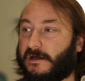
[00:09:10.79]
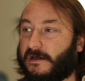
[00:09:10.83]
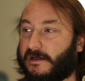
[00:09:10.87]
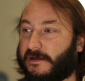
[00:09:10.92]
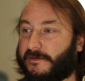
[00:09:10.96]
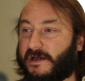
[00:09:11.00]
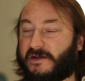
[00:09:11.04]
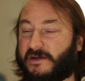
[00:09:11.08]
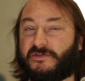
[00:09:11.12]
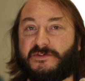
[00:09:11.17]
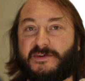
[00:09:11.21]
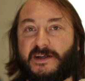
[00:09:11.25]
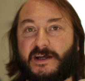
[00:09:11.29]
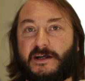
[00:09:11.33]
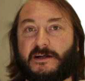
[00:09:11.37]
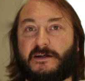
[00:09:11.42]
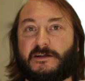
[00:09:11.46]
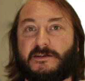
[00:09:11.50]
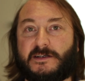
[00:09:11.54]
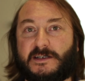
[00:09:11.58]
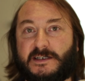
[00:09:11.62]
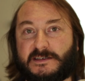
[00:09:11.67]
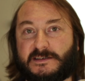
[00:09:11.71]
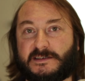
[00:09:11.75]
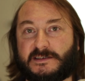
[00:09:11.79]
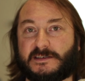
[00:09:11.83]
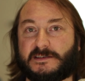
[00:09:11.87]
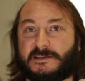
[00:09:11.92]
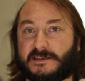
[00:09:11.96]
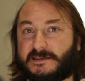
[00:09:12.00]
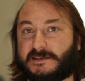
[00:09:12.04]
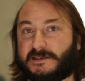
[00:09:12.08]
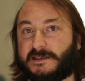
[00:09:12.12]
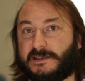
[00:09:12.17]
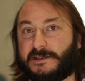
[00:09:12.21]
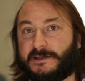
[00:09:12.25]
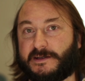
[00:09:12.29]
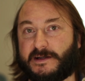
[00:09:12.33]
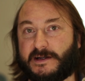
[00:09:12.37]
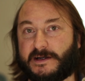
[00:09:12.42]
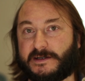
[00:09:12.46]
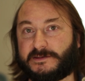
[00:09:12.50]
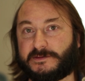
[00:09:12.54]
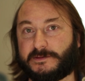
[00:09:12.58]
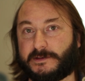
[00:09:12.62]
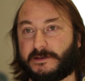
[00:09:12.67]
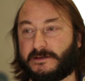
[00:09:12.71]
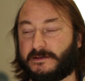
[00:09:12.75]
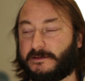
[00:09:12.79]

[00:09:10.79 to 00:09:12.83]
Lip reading: Thanks for taking a look at this. I'll see you in the next one.